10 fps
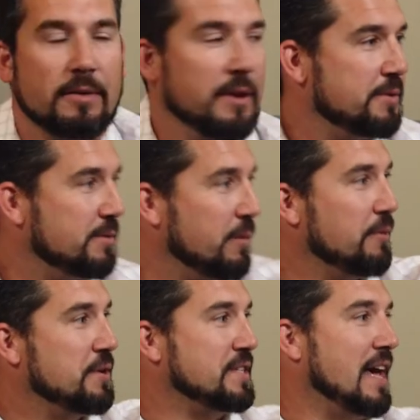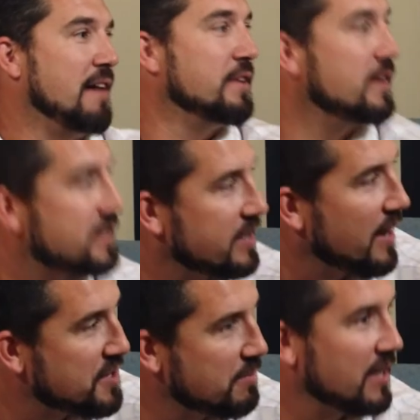We, we were just having a
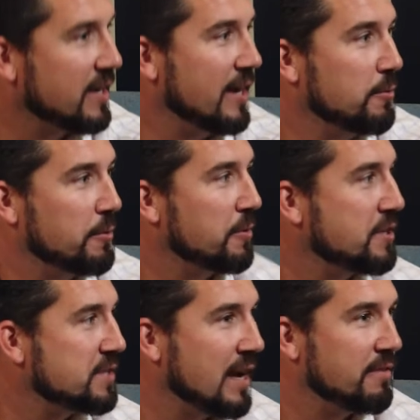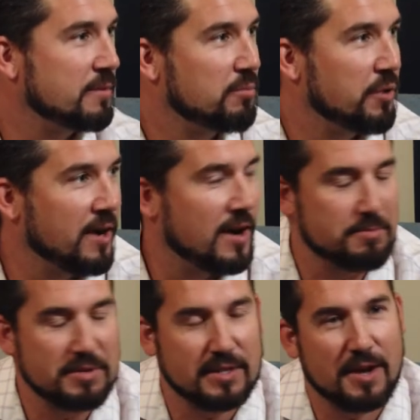discussion, me and Kyle were, were just having a pretty
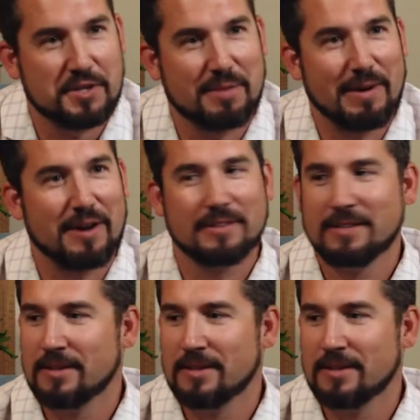awesome discussion about,